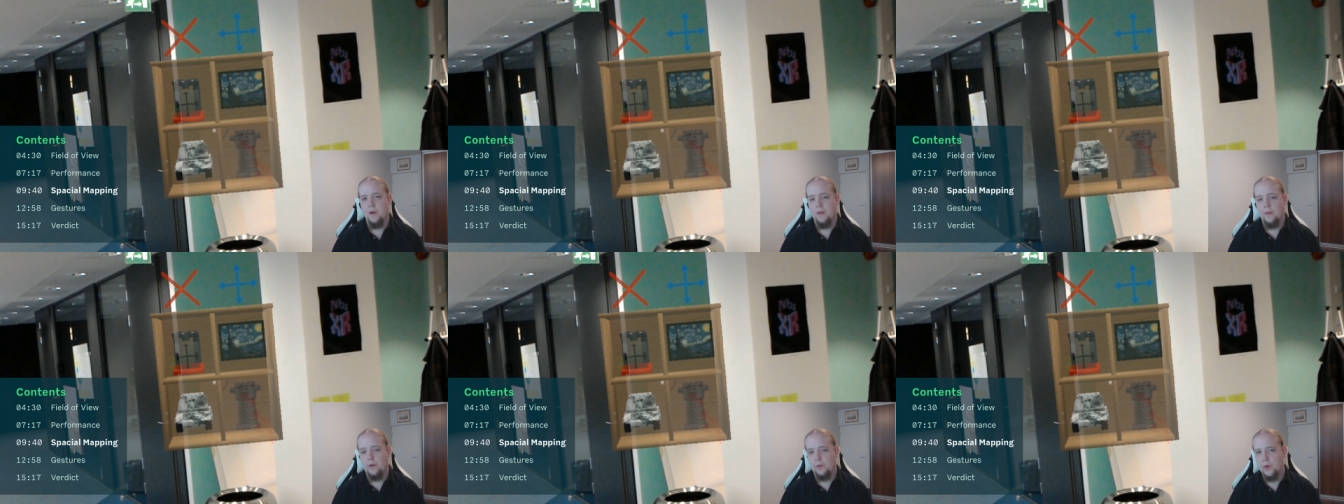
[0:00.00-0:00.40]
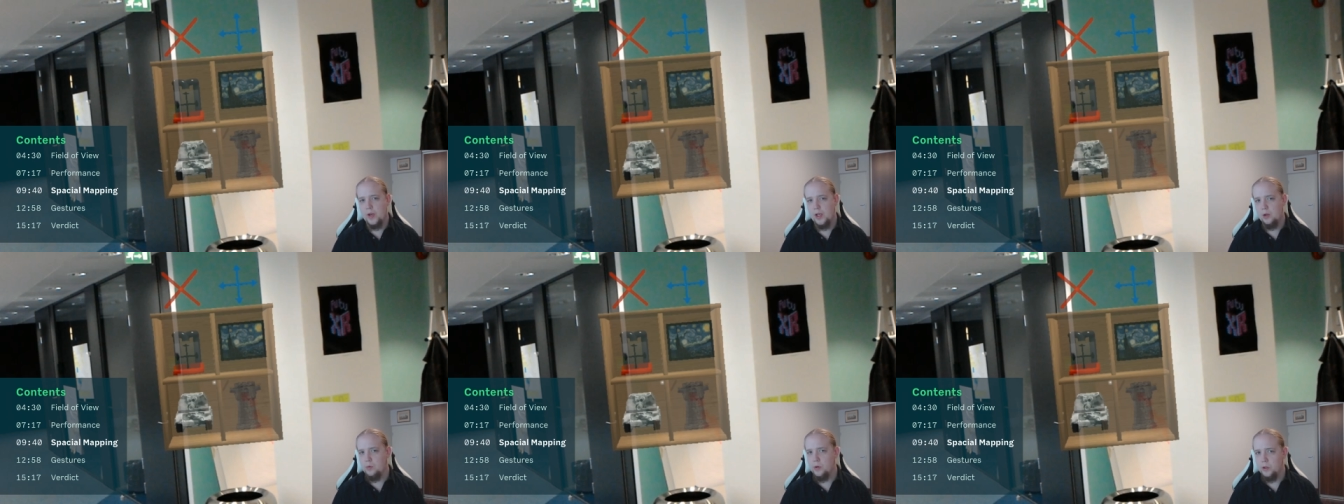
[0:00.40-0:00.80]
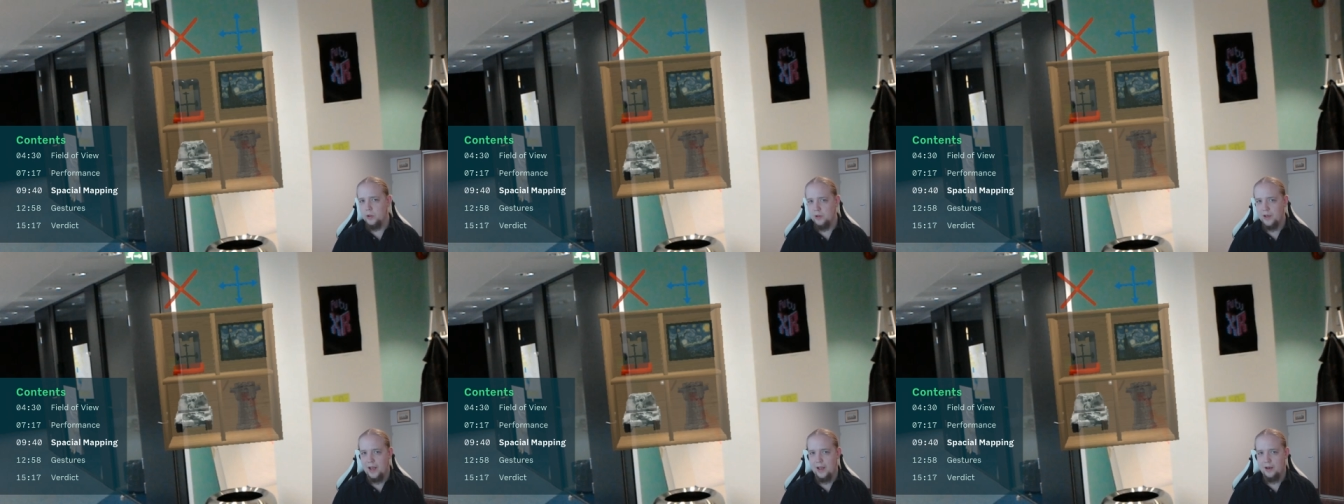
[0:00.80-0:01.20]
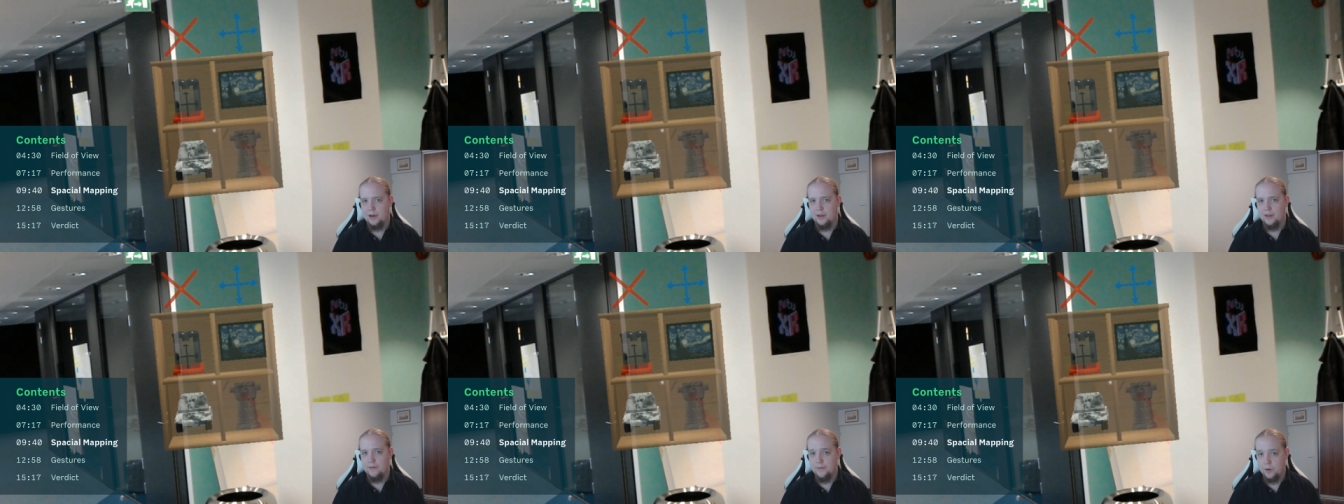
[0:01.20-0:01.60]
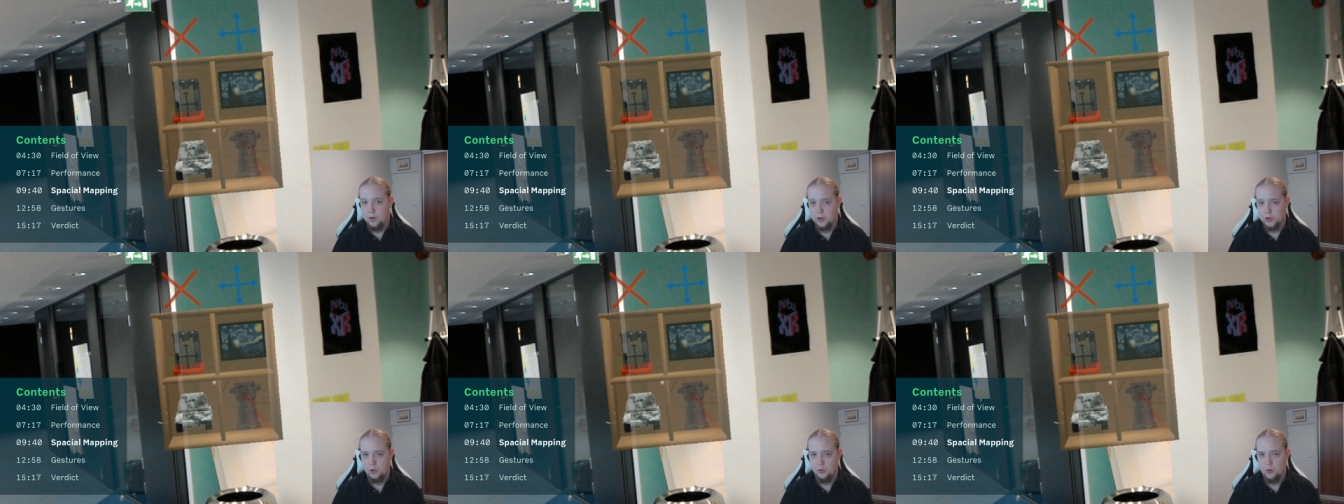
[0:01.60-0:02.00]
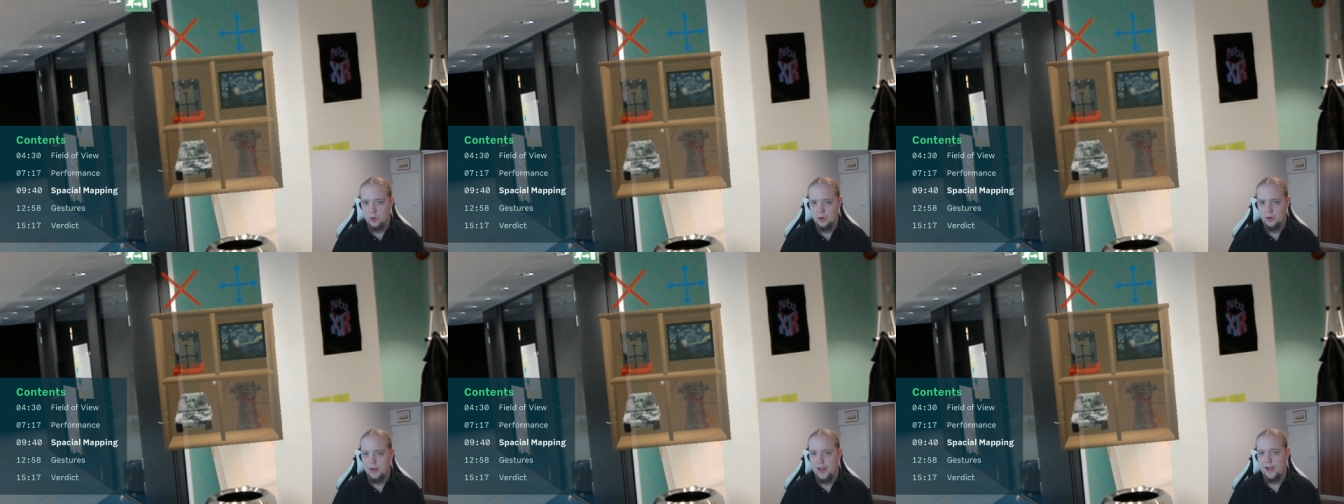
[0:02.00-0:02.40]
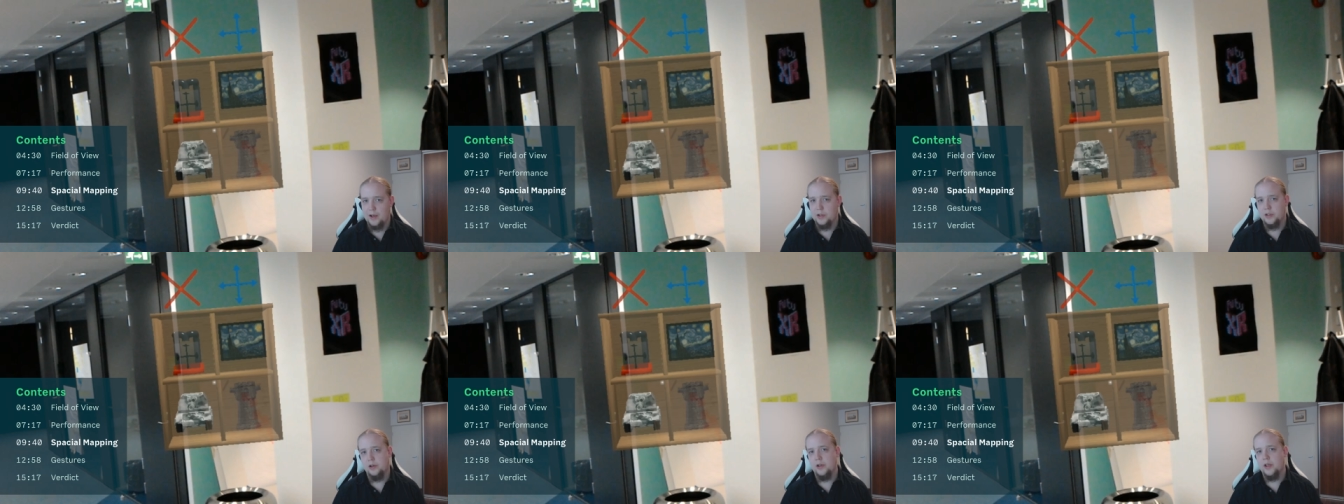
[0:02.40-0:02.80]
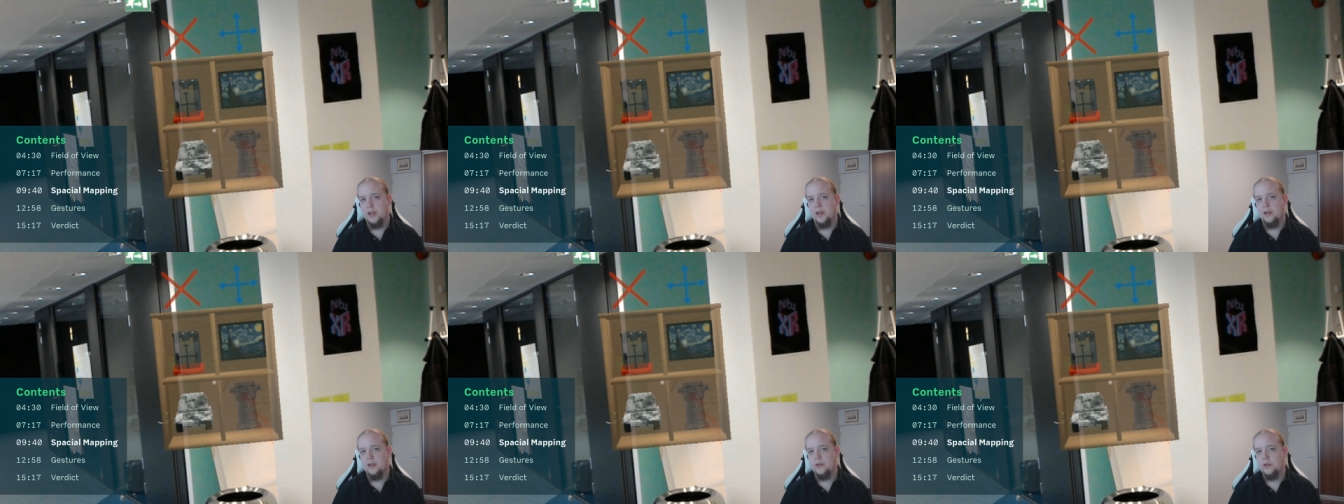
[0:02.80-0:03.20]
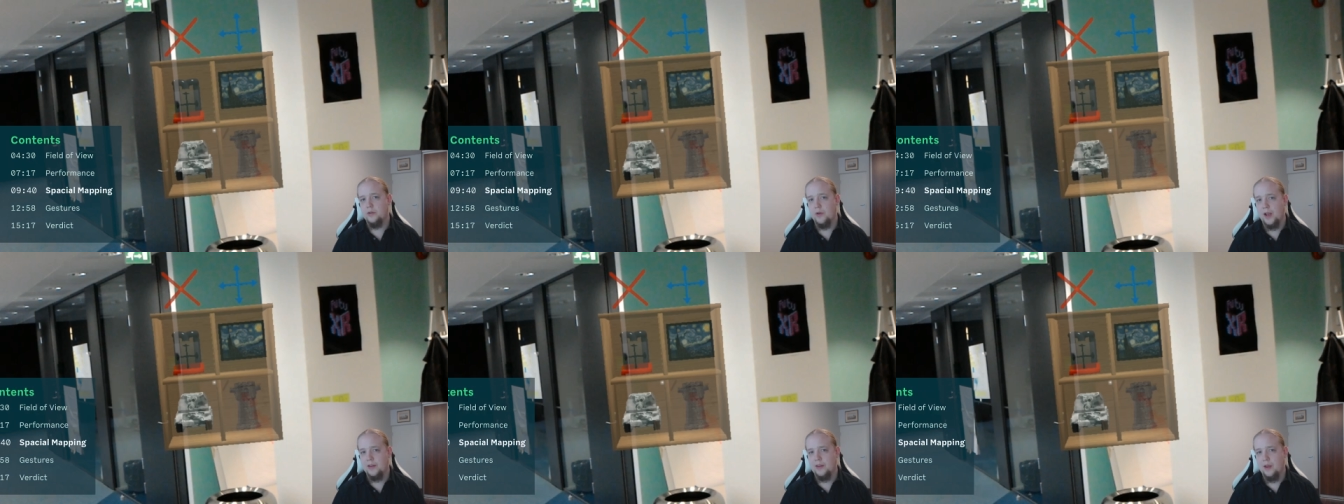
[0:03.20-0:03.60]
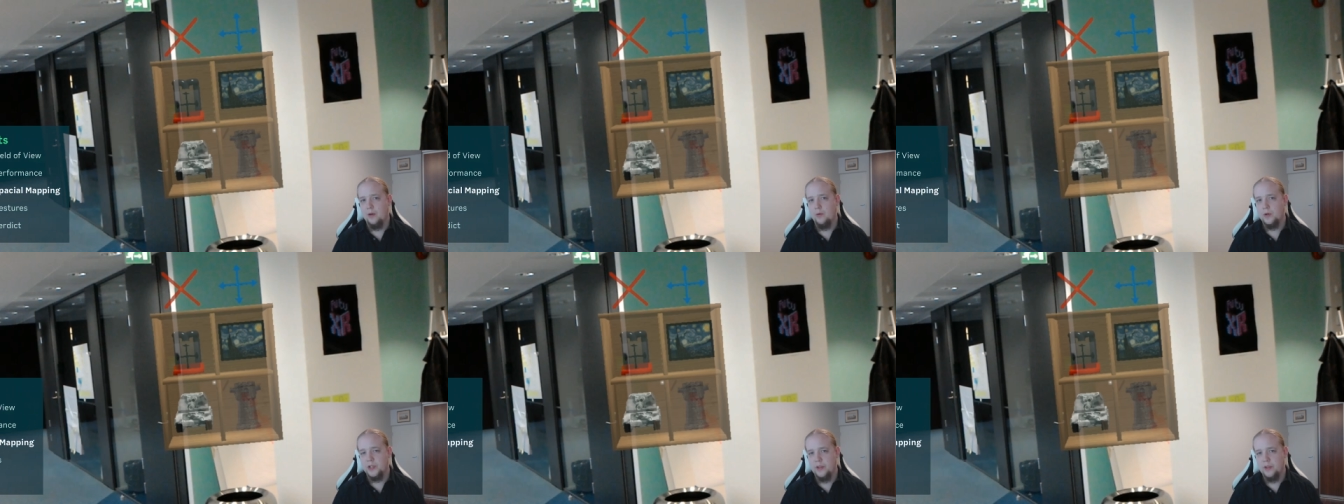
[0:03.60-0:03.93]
the real world and the virtual world actually interacting